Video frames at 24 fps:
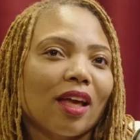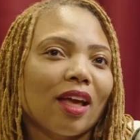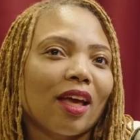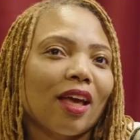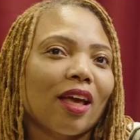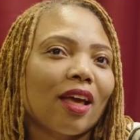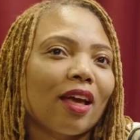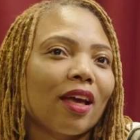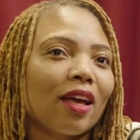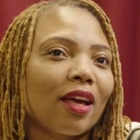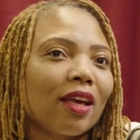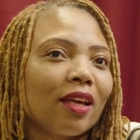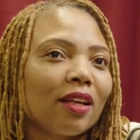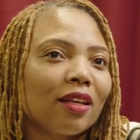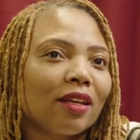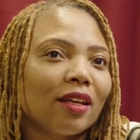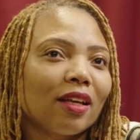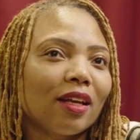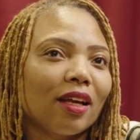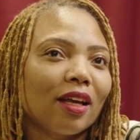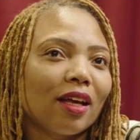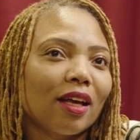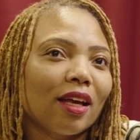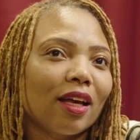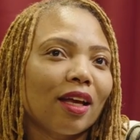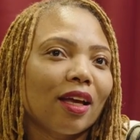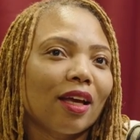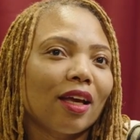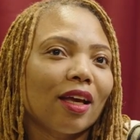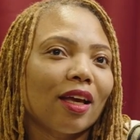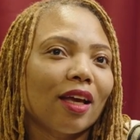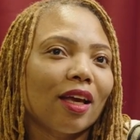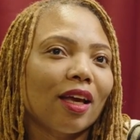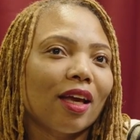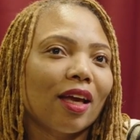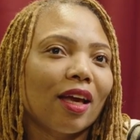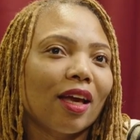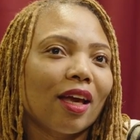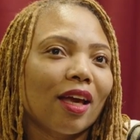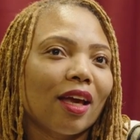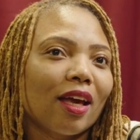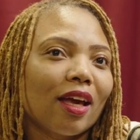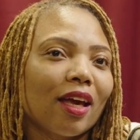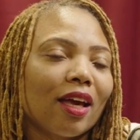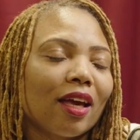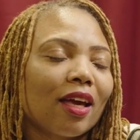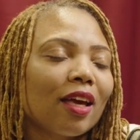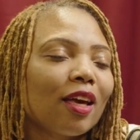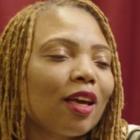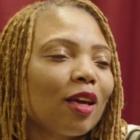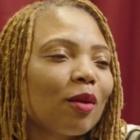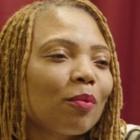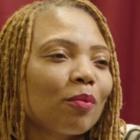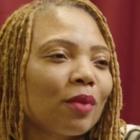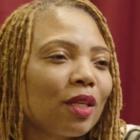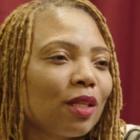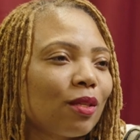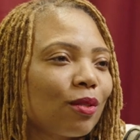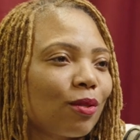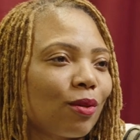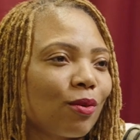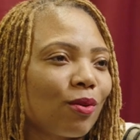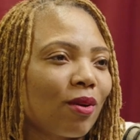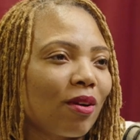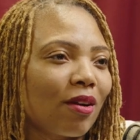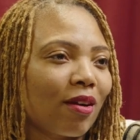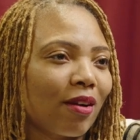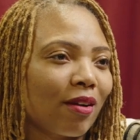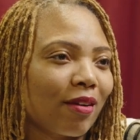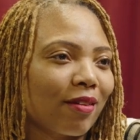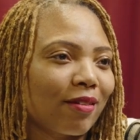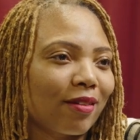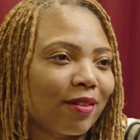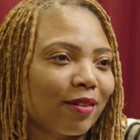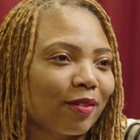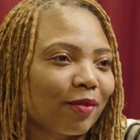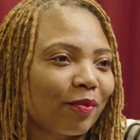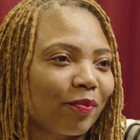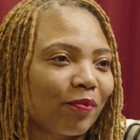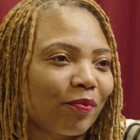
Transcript: And it hit me so hard.